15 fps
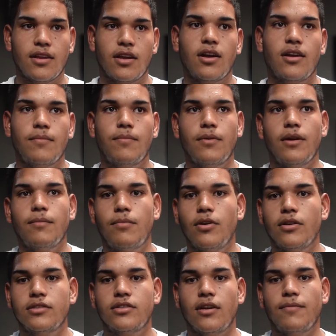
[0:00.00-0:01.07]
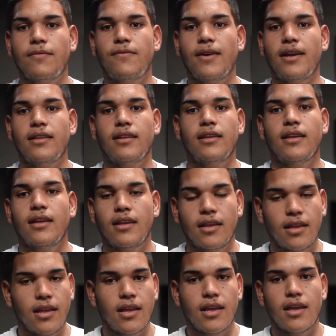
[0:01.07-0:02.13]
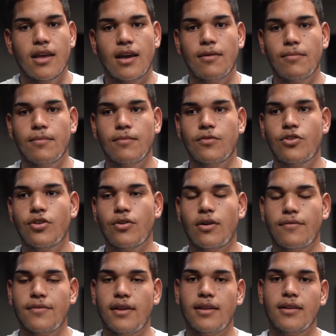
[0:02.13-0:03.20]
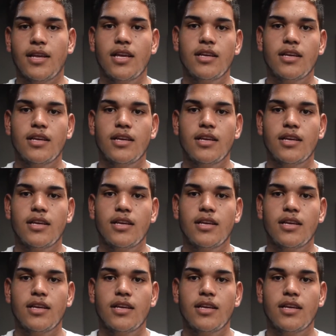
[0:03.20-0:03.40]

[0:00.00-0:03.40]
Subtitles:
you're gonna burn some fat. I'm sure of that.